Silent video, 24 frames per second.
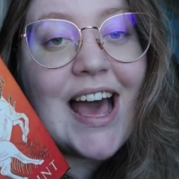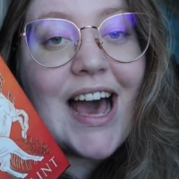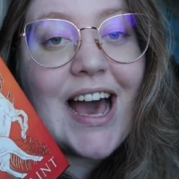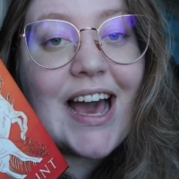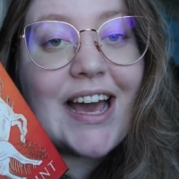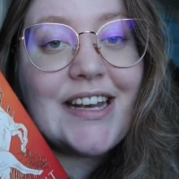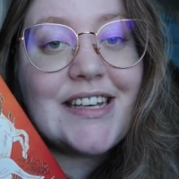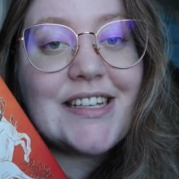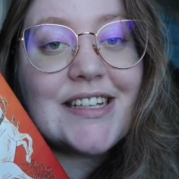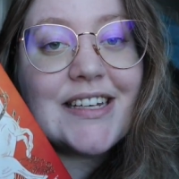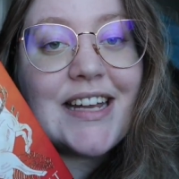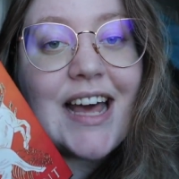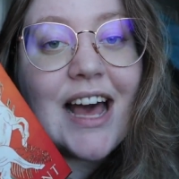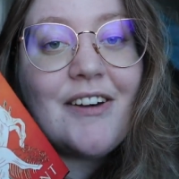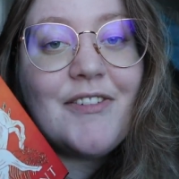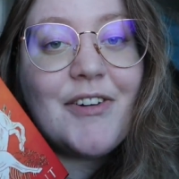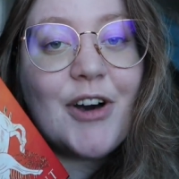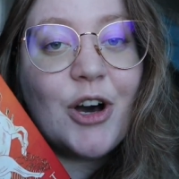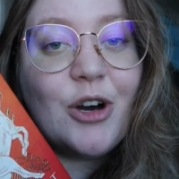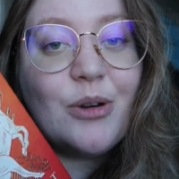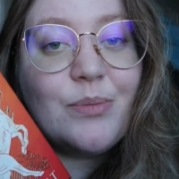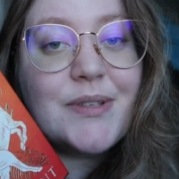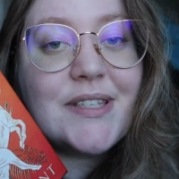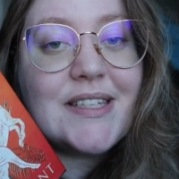I did have
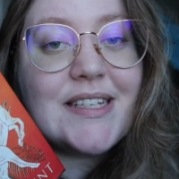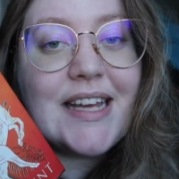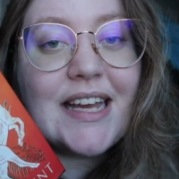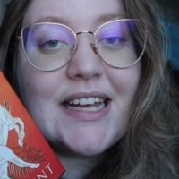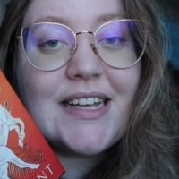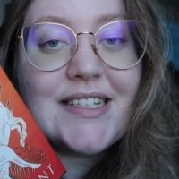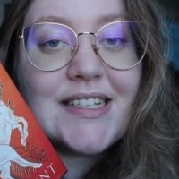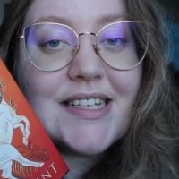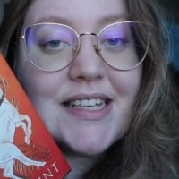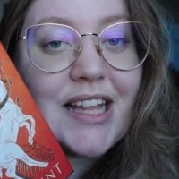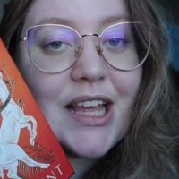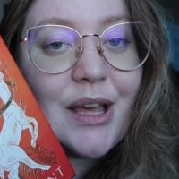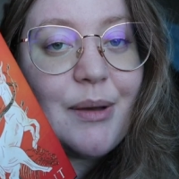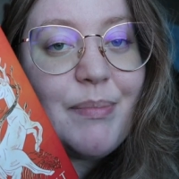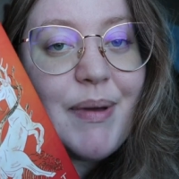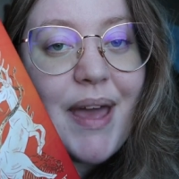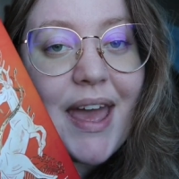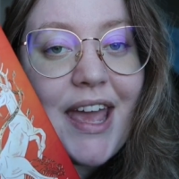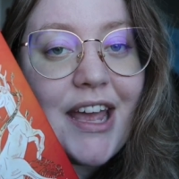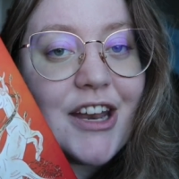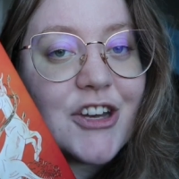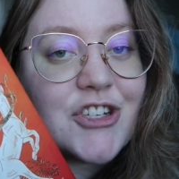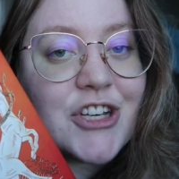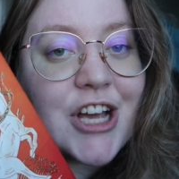hopes to get to like
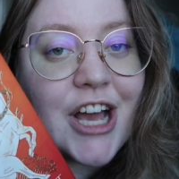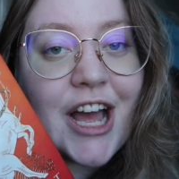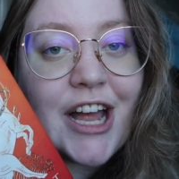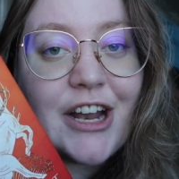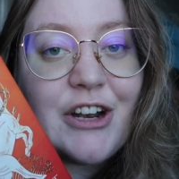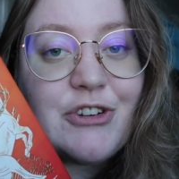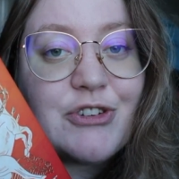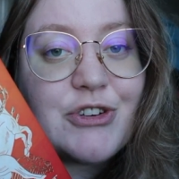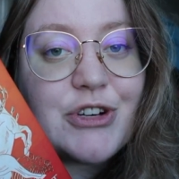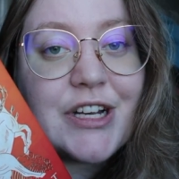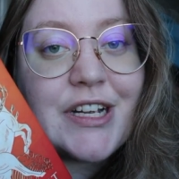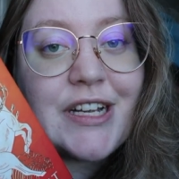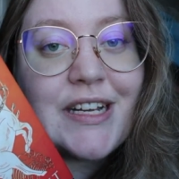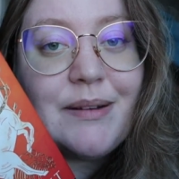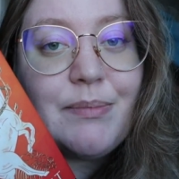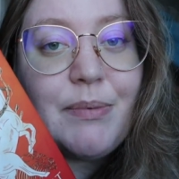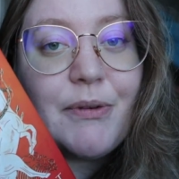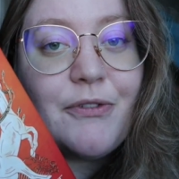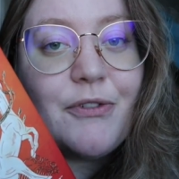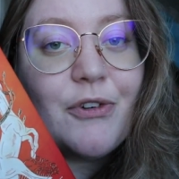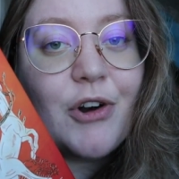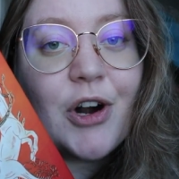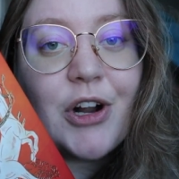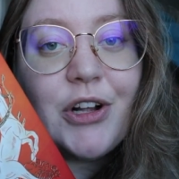page 100
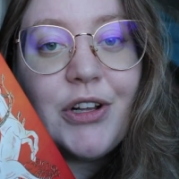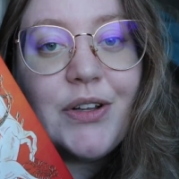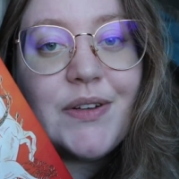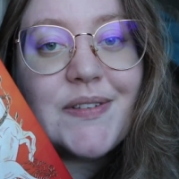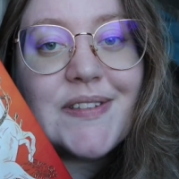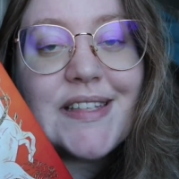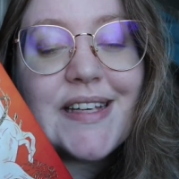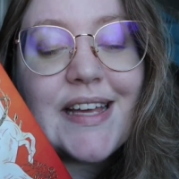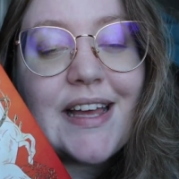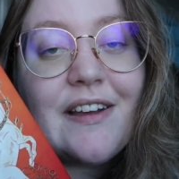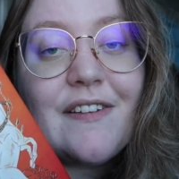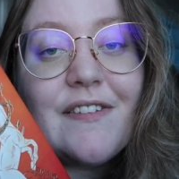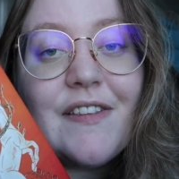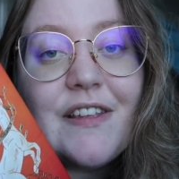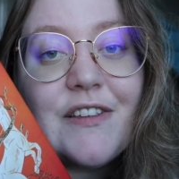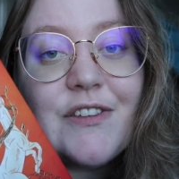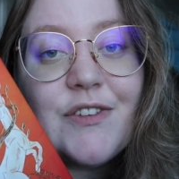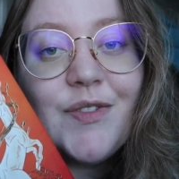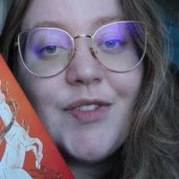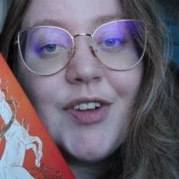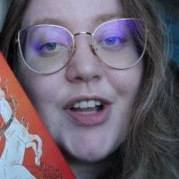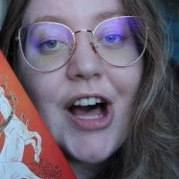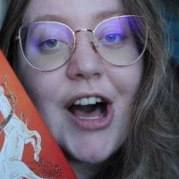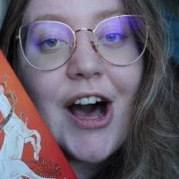before closing out this
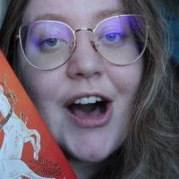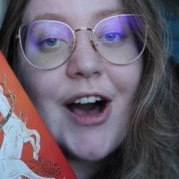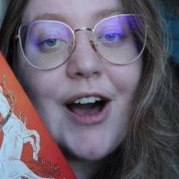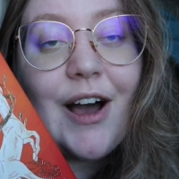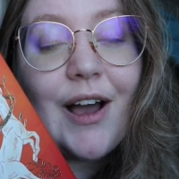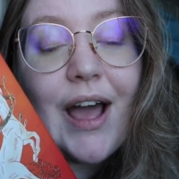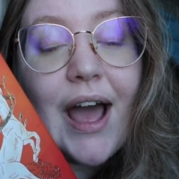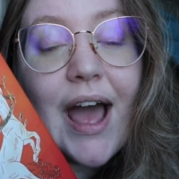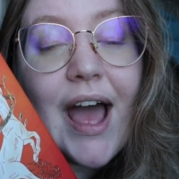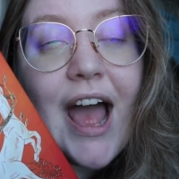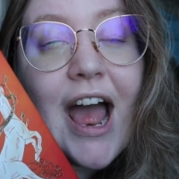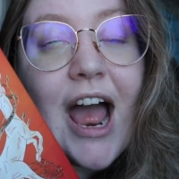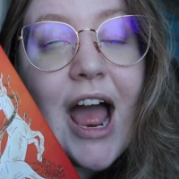vlog,